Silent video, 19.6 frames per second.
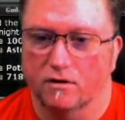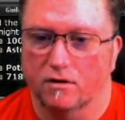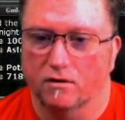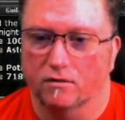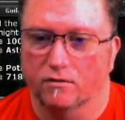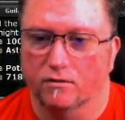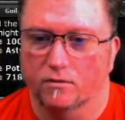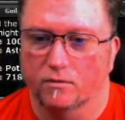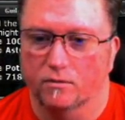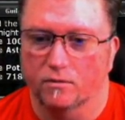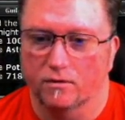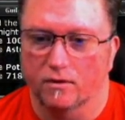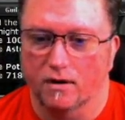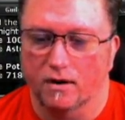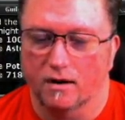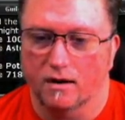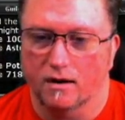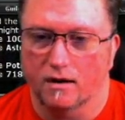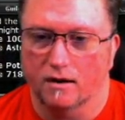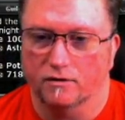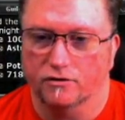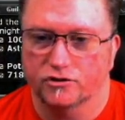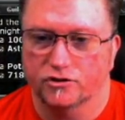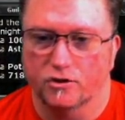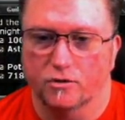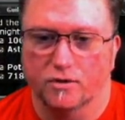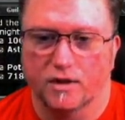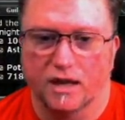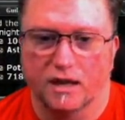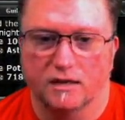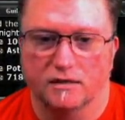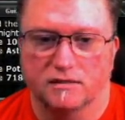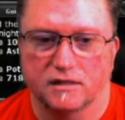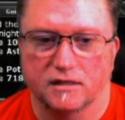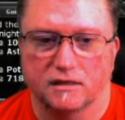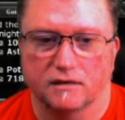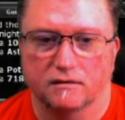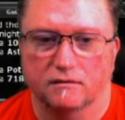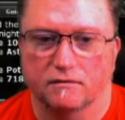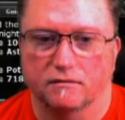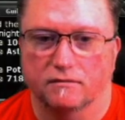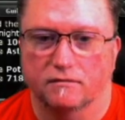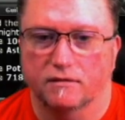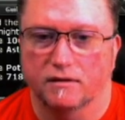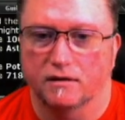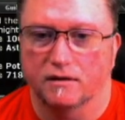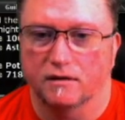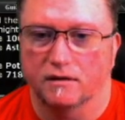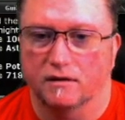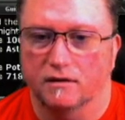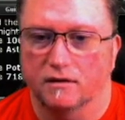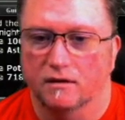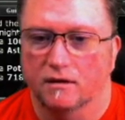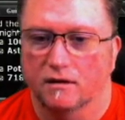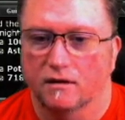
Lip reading: although we're showcasing the